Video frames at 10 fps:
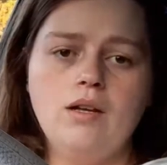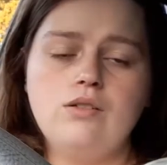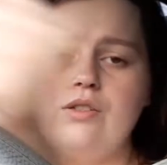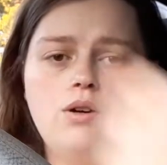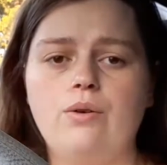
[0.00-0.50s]

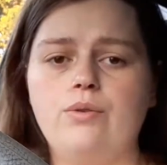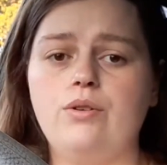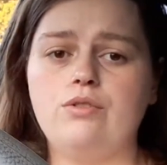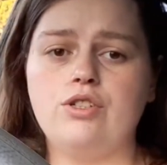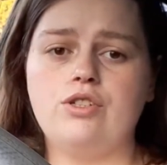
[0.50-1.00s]
So
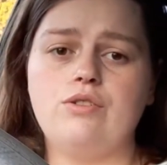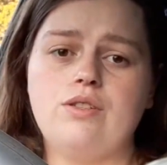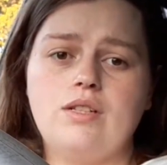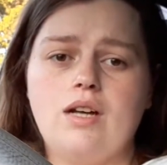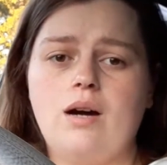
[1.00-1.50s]
you just use
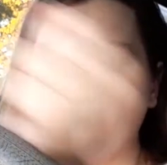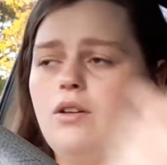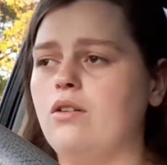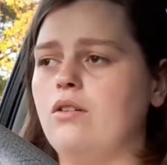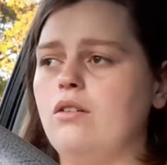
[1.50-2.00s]
the knob and
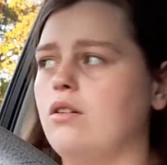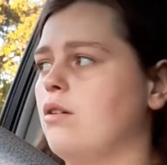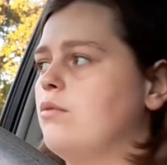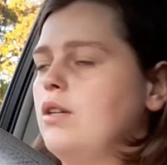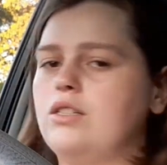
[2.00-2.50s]
you go, you
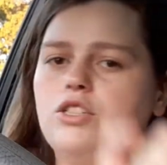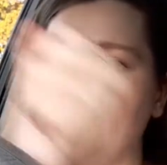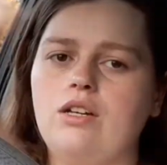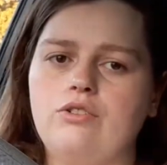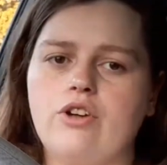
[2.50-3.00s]
know, that's just
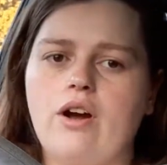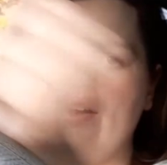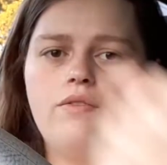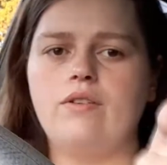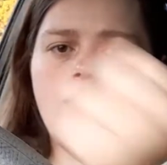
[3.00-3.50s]
how you
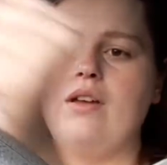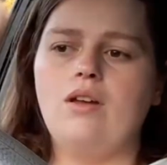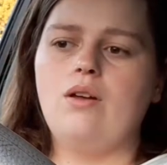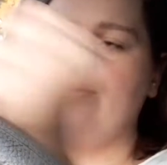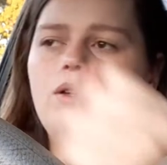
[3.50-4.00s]
drive
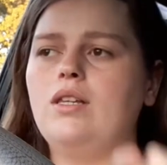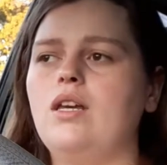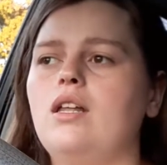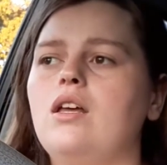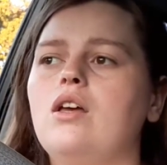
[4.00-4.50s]
with
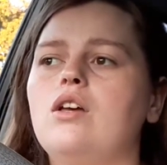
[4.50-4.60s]
it.